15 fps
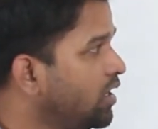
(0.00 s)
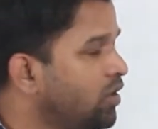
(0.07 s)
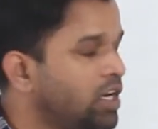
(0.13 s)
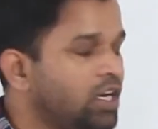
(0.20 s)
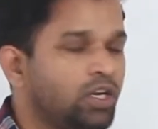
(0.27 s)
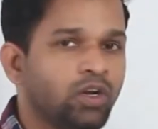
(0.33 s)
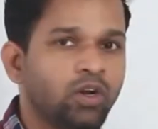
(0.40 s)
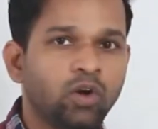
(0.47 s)
you
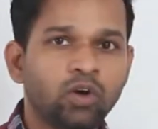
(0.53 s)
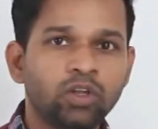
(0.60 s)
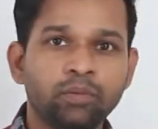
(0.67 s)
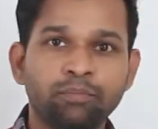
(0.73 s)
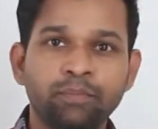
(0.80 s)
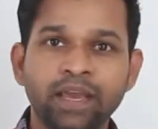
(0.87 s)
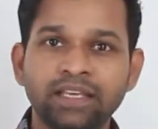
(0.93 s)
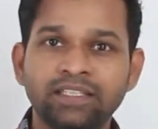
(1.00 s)
need to know the
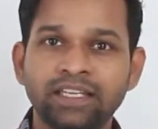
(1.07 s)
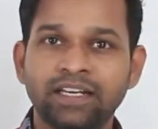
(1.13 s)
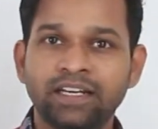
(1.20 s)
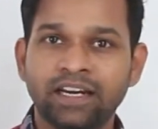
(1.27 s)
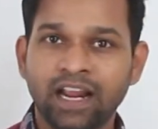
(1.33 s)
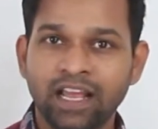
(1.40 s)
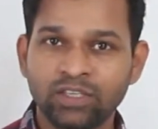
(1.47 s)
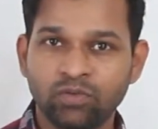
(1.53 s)
basic
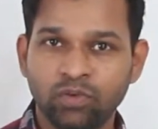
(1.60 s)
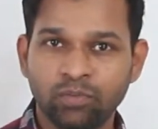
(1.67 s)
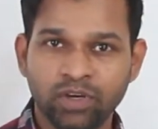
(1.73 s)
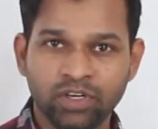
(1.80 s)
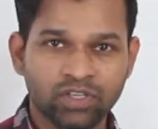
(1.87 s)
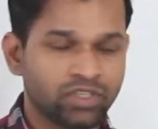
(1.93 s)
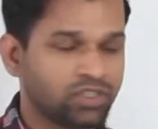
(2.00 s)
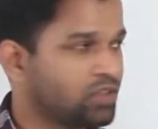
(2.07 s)

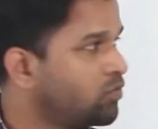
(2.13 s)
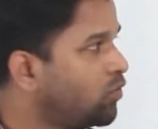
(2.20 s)
transformations.